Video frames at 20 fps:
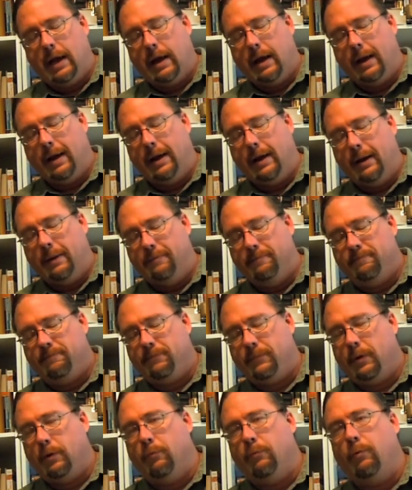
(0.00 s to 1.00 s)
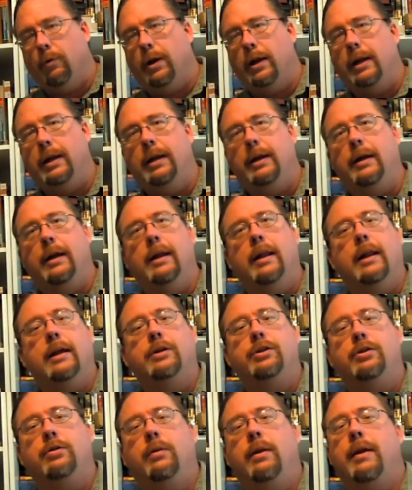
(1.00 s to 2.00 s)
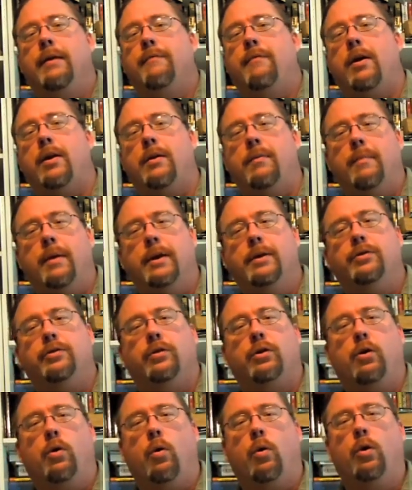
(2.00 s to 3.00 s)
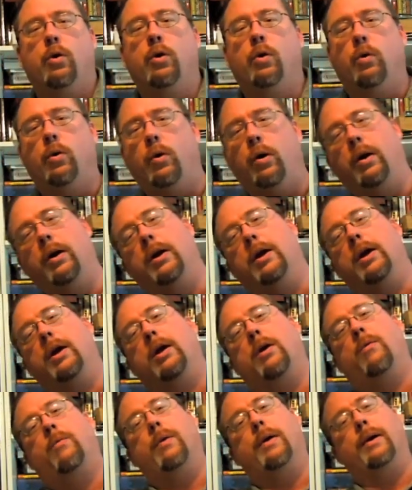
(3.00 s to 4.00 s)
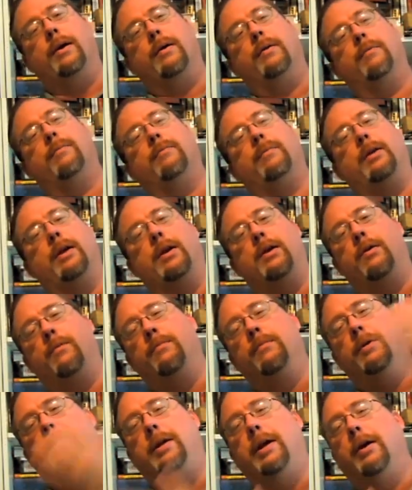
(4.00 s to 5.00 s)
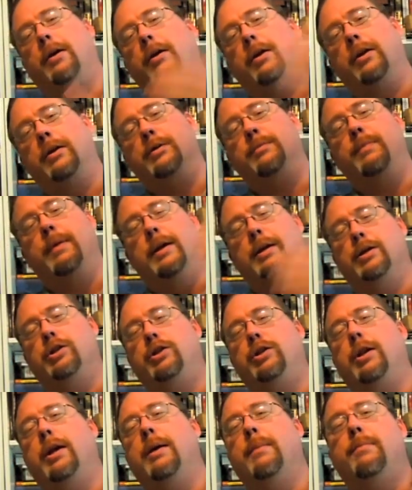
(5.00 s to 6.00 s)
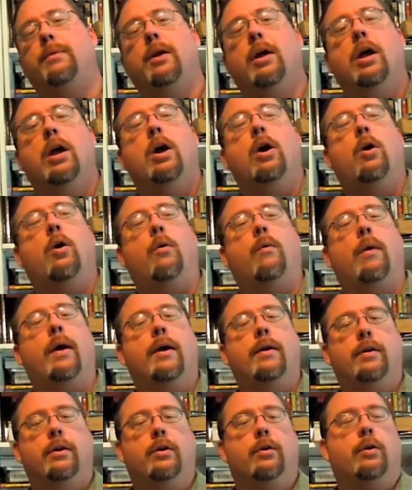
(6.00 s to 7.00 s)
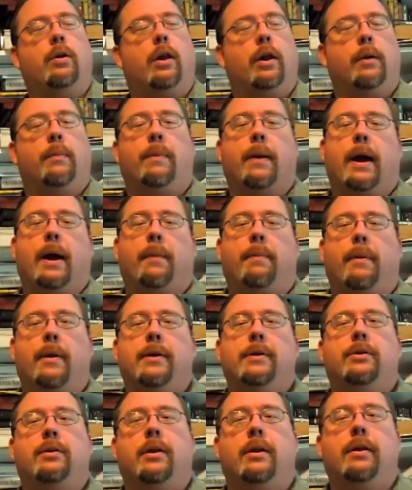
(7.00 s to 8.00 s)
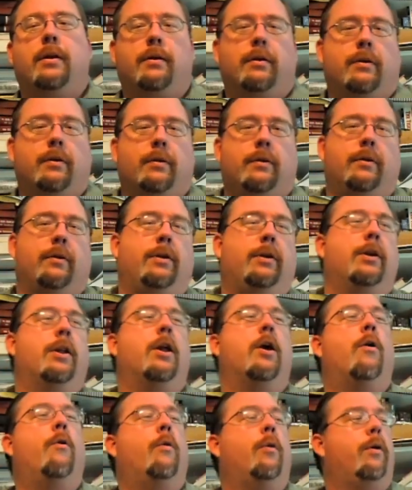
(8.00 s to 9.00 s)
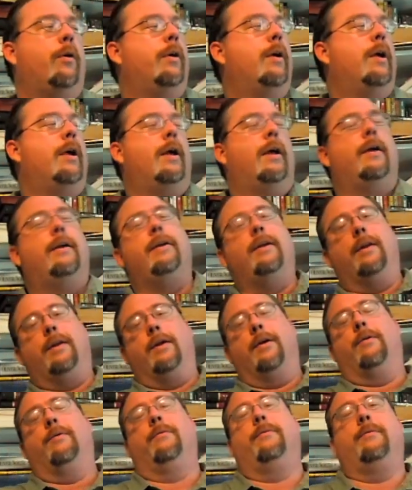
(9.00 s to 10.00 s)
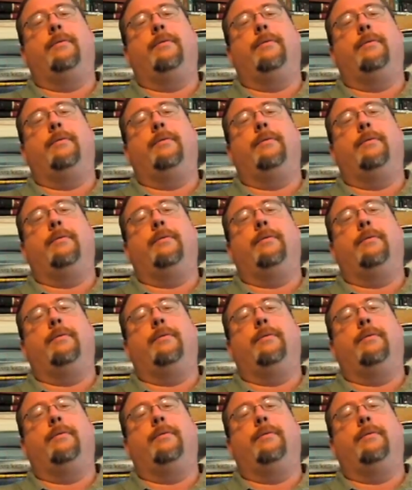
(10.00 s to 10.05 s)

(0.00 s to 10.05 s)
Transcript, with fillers: Um, really, unless you live on a major corridor where you know material is being shipped around a nuclear power plant, you know, or you know,